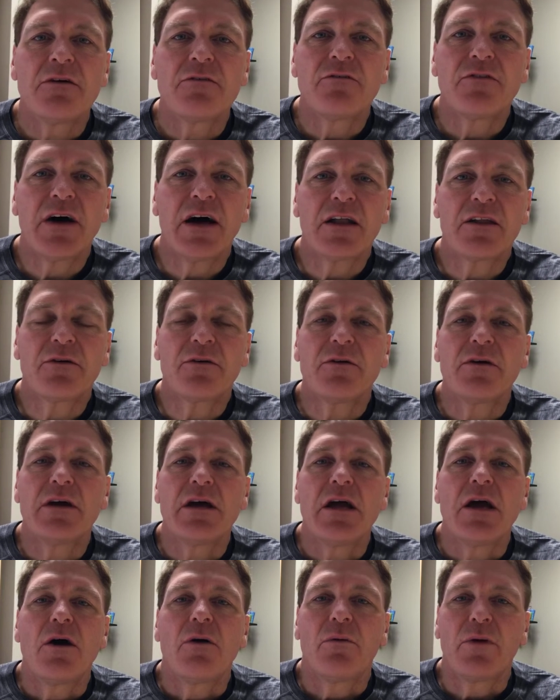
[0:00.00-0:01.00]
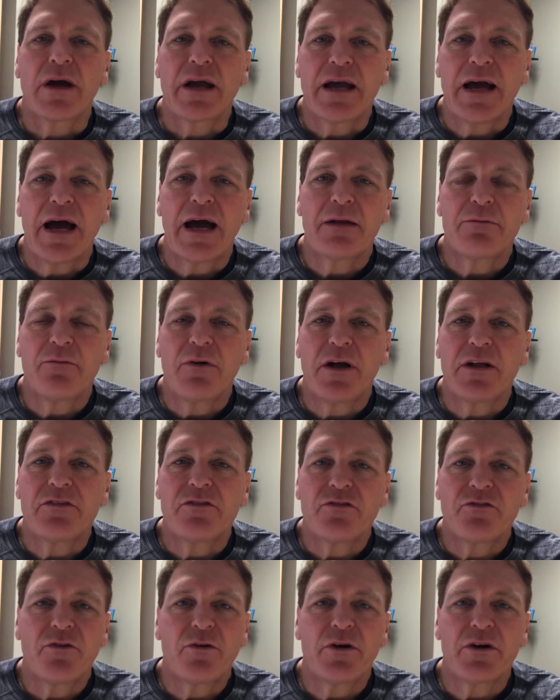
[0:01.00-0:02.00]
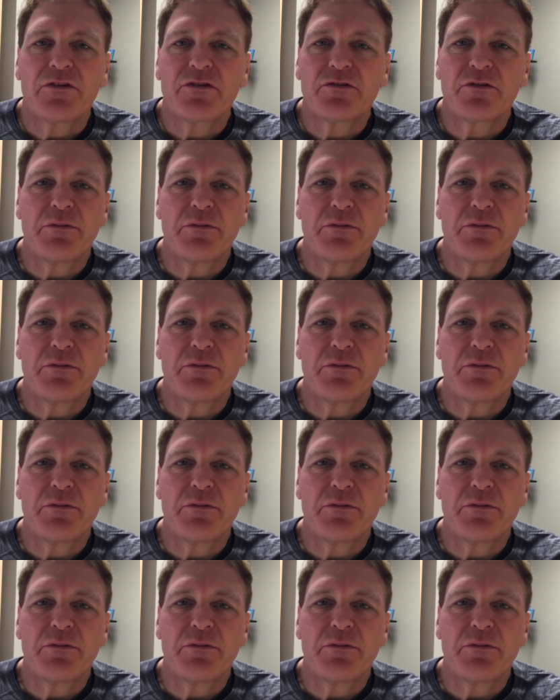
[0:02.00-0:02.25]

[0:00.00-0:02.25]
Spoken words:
follow what God wants for us.